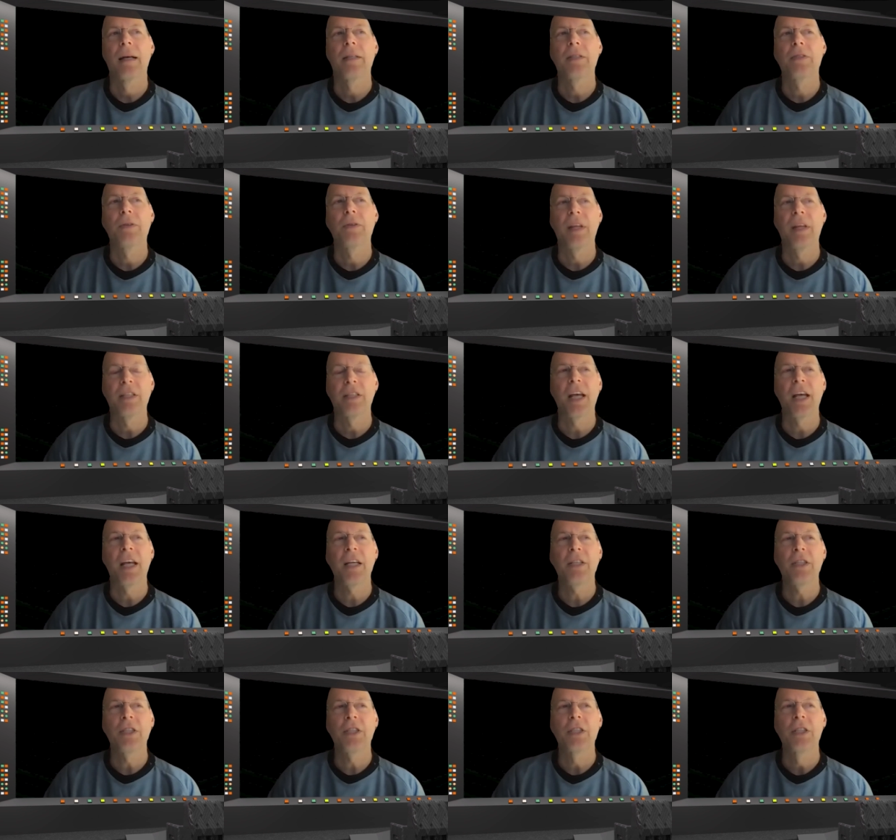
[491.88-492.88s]
Do they
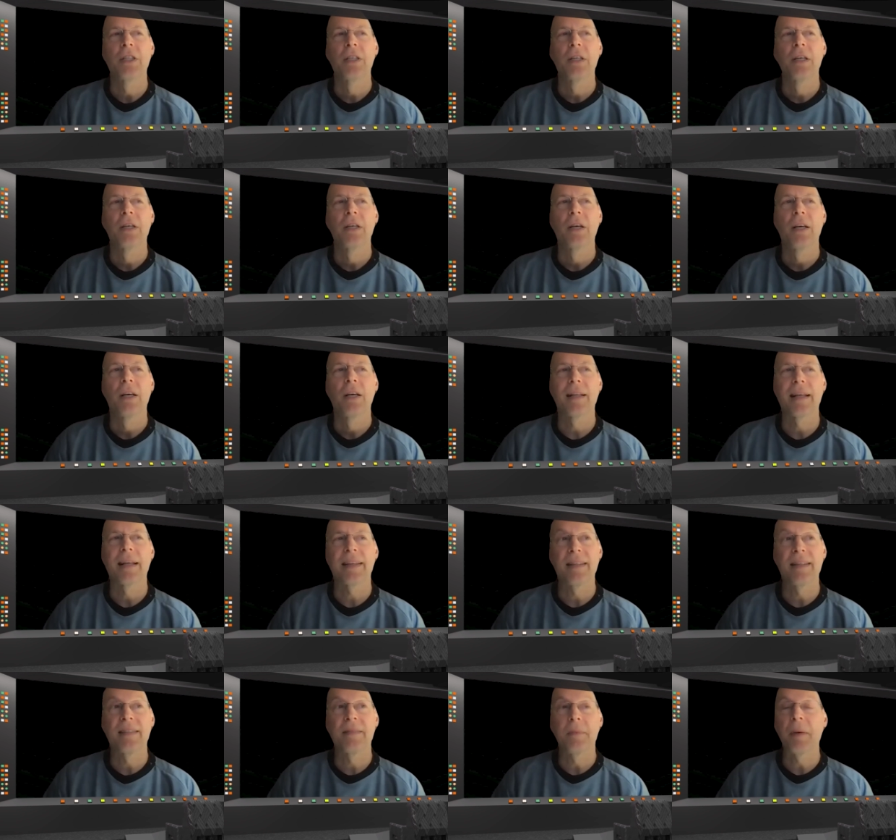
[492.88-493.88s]
change? Like
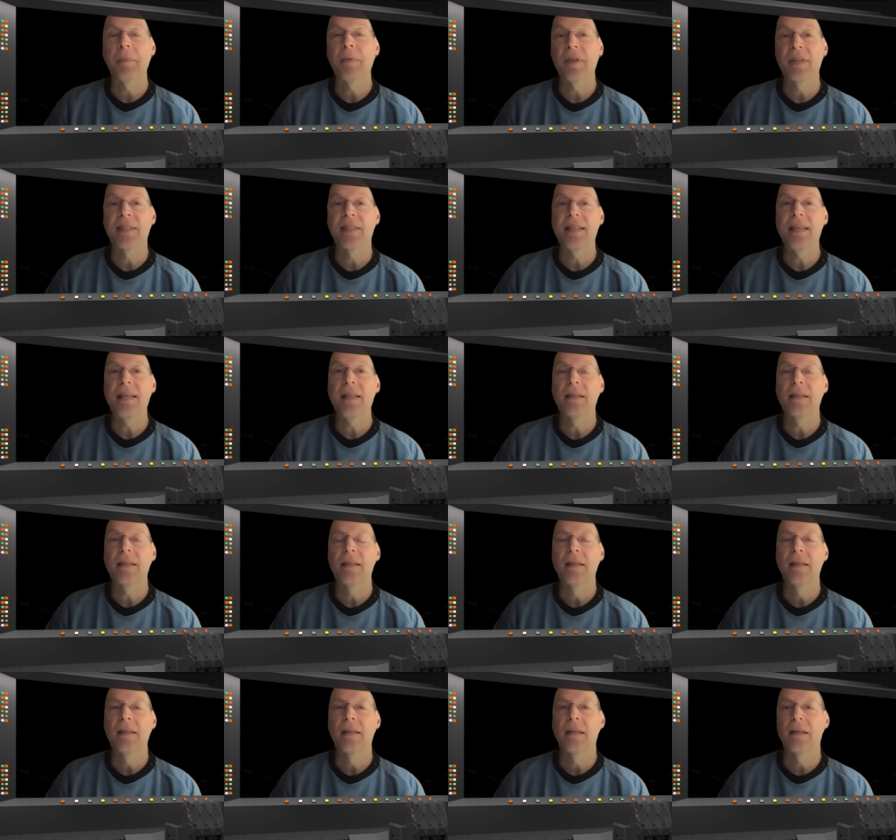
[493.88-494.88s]
this? Remember the seat,
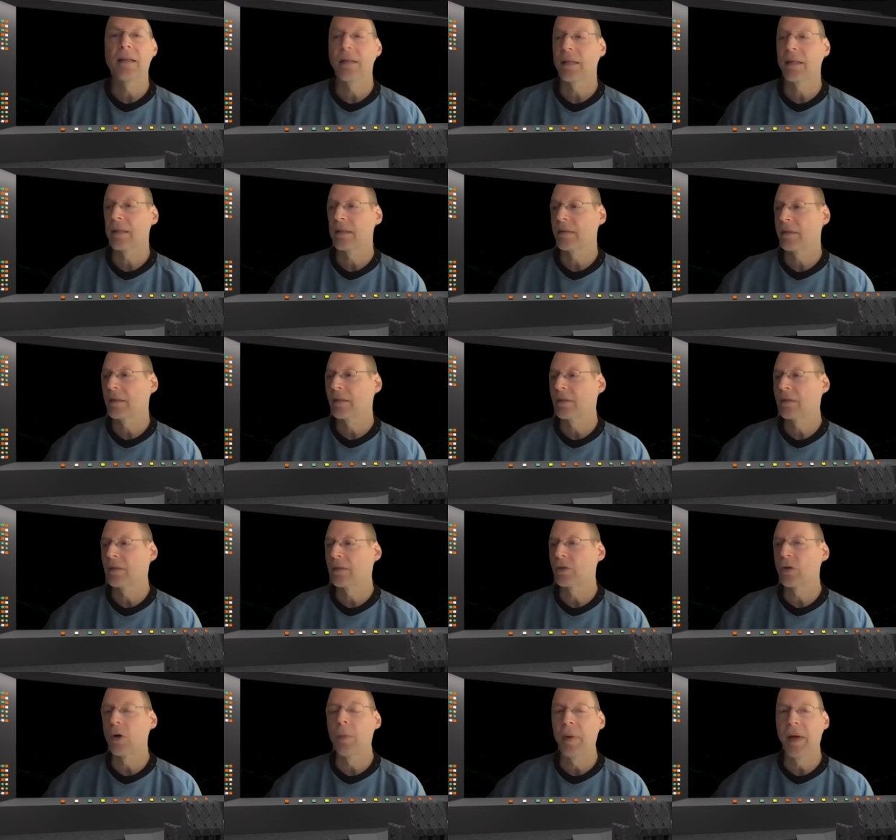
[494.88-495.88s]
the
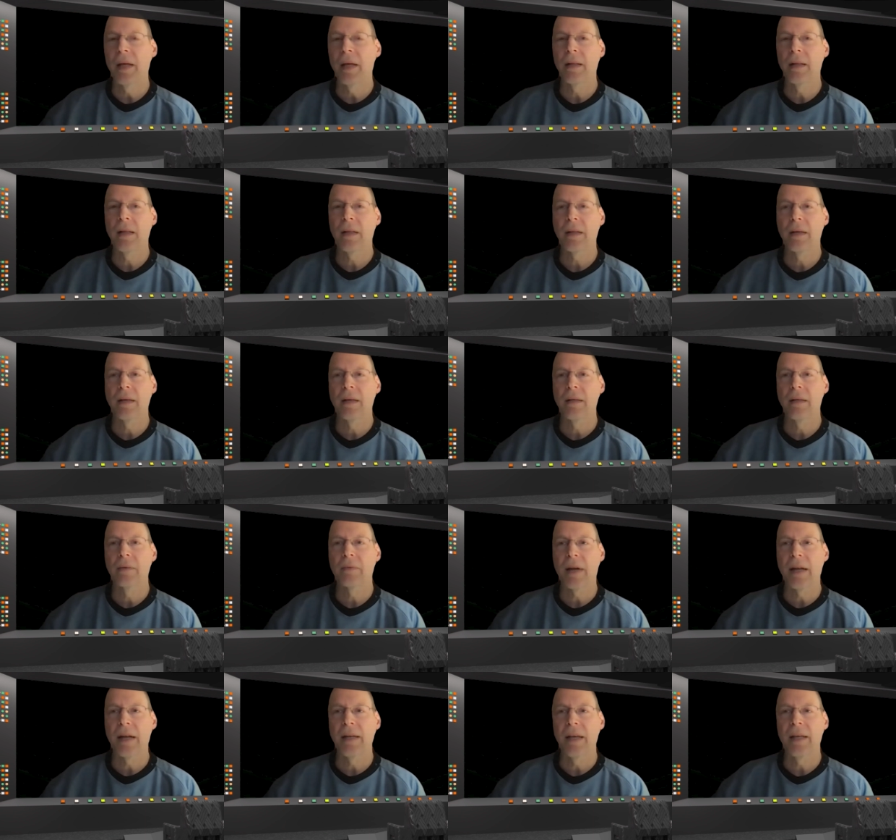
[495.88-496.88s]
control panel, the
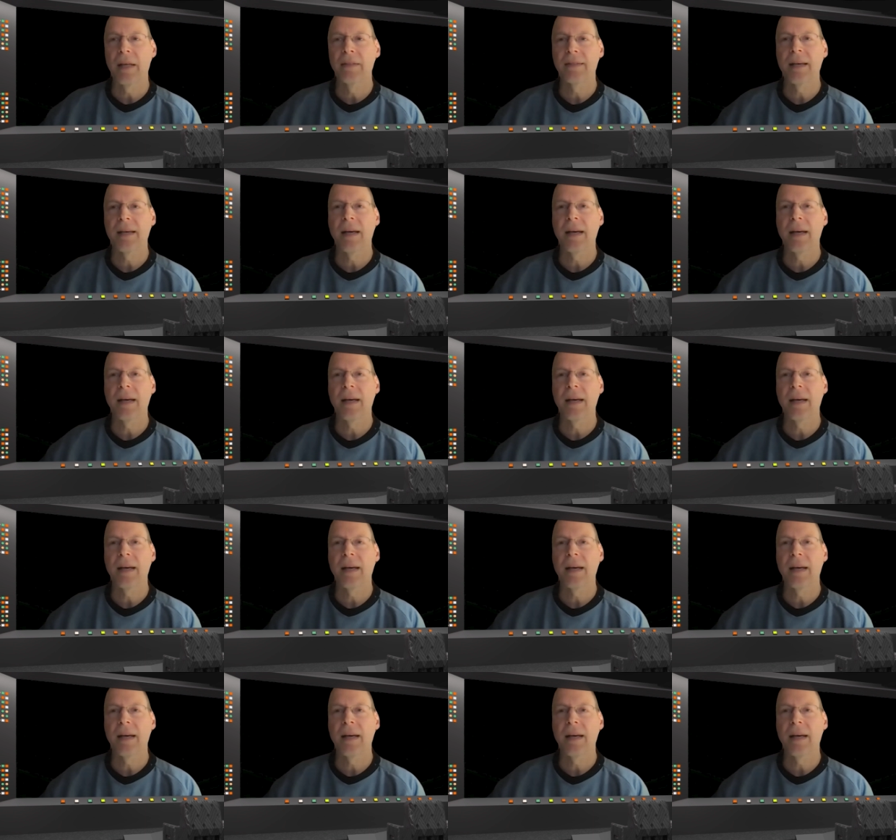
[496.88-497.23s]
right-hand side.